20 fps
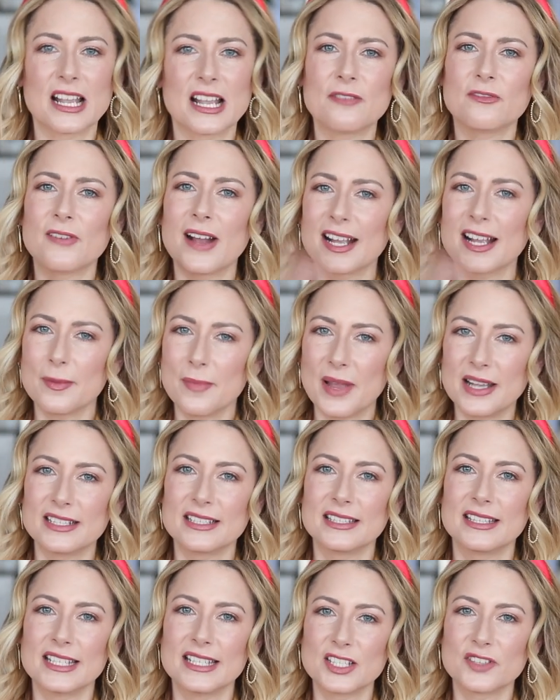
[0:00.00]
I've
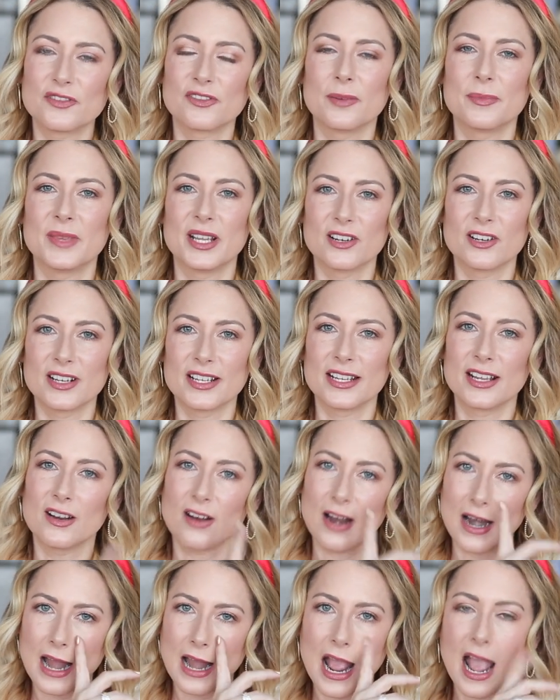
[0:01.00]
recommended these from year to year,
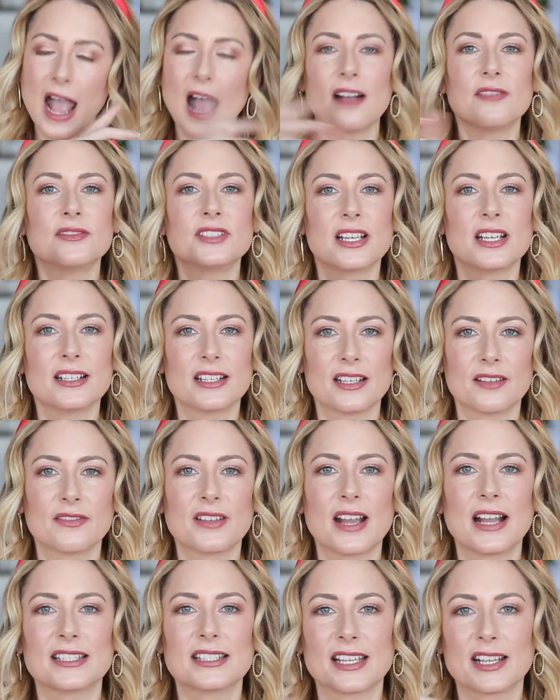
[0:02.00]
and I have done gift
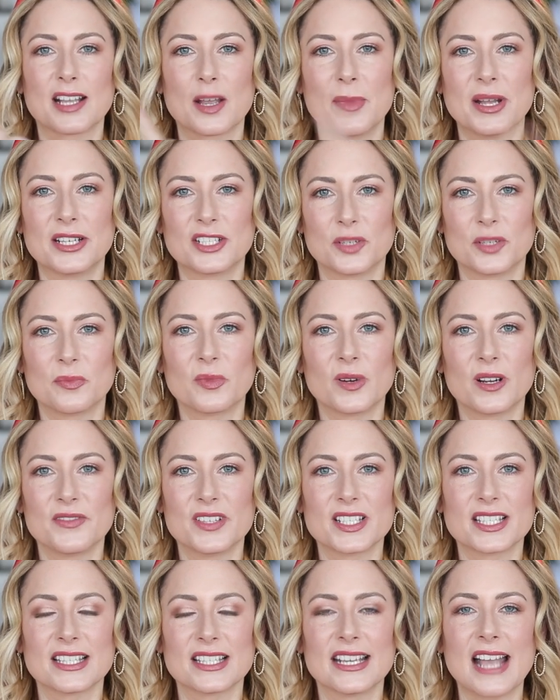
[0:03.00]
guides like I mentioned
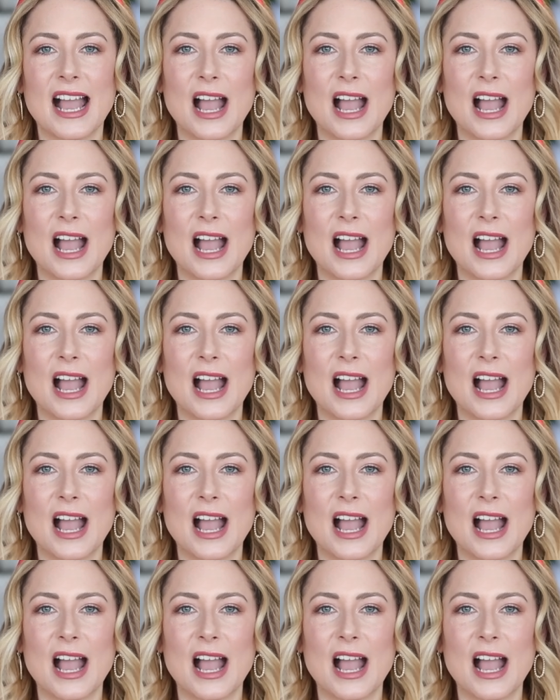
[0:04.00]
previously.